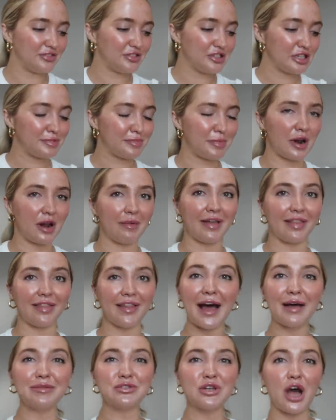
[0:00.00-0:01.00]
just been on my
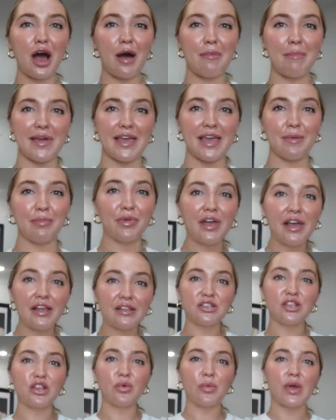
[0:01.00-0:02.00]
laptop, making
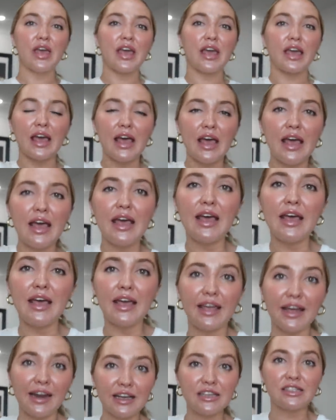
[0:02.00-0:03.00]
plans for the week,
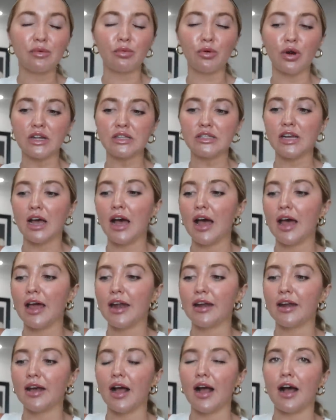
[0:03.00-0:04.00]
getting some work
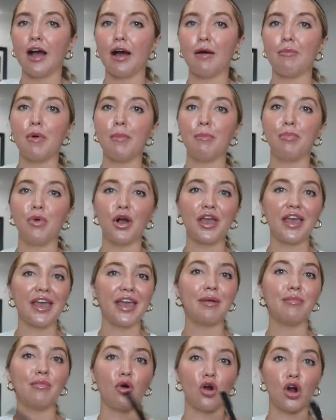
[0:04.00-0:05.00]
done, um,
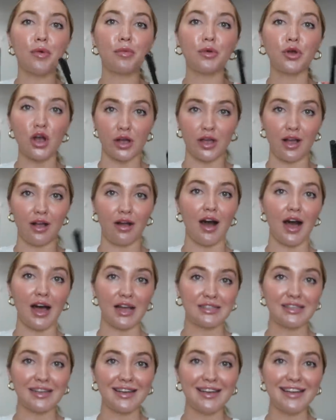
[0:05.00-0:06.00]
booking more cooking
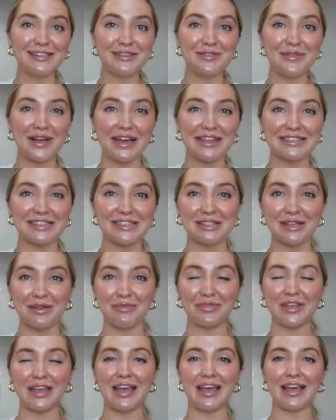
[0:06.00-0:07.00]
classes because it's
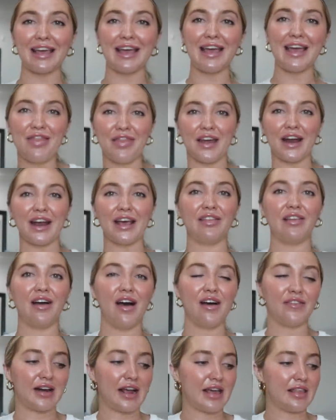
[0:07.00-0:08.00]
something that I
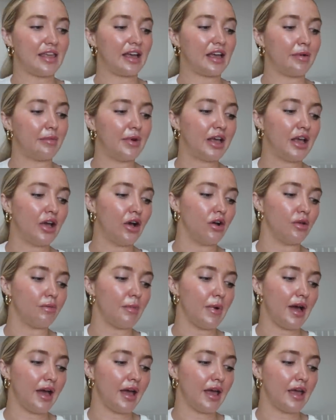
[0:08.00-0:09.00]
love and I think I'm gonna go with
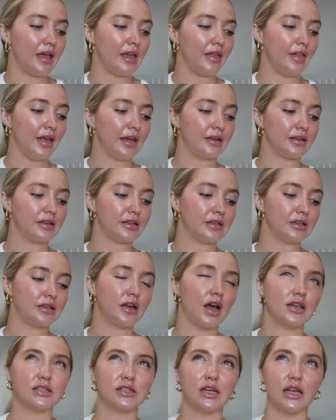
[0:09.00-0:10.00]
my like
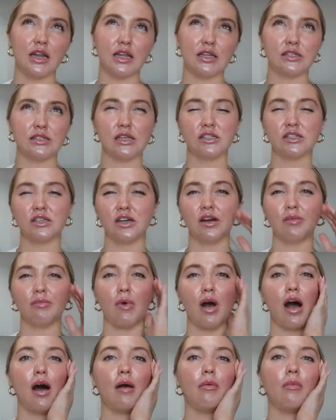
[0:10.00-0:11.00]
cousin and sister and
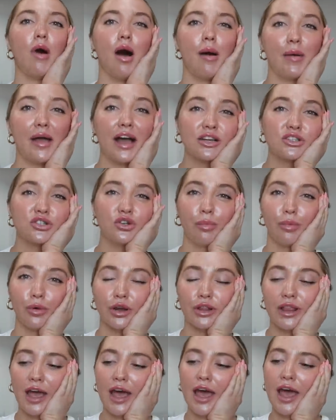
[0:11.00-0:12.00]
mom on my actual
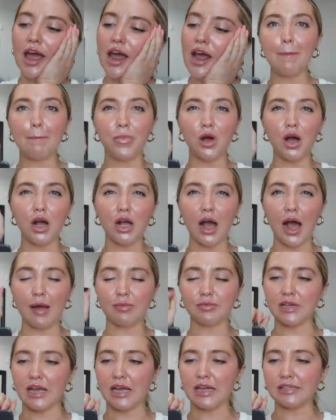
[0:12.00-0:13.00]
birthday. Book
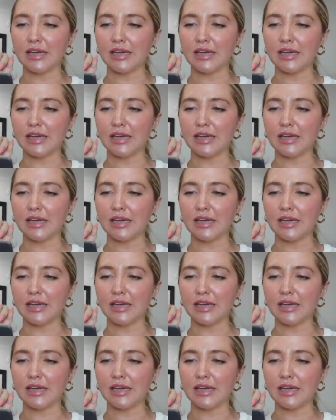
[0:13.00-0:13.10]
update